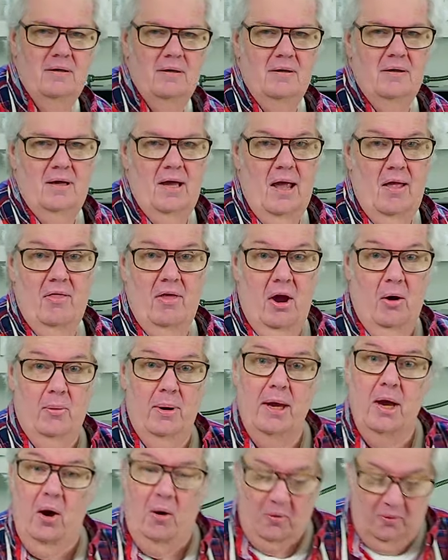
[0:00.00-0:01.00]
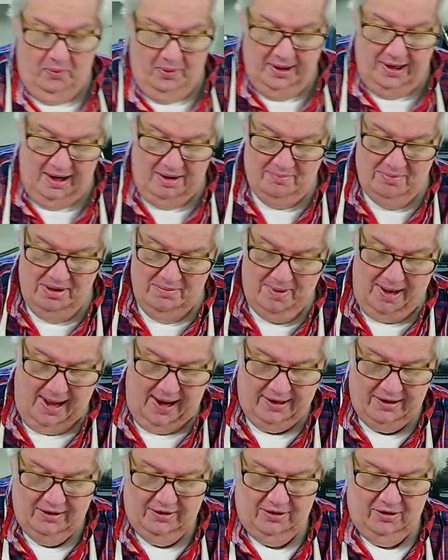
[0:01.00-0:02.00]
And there we go. We got me
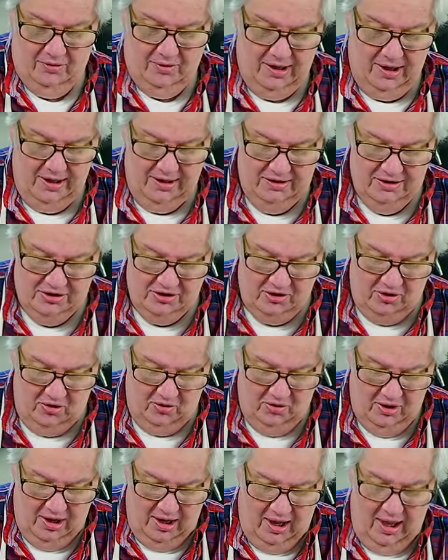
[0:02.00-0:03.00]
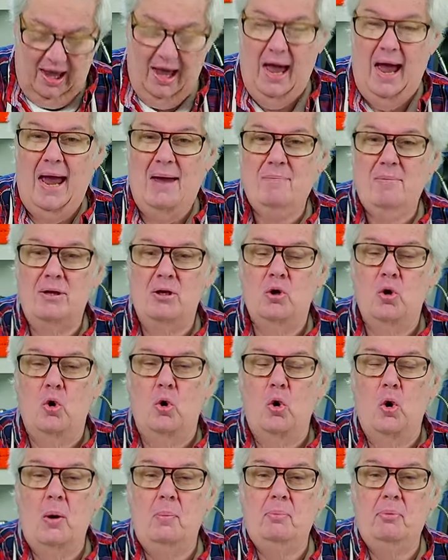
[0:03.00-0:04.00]
back. Okay, so I'm
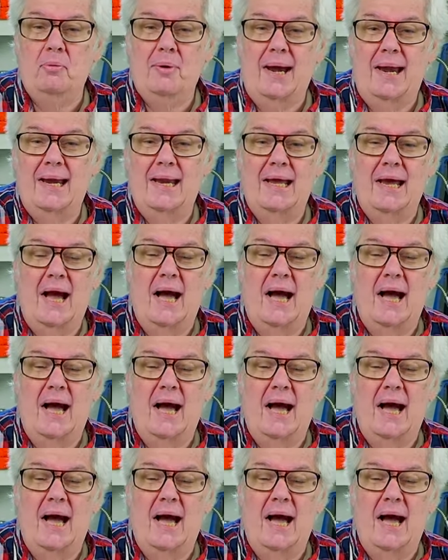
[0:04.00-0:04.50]
incorporating.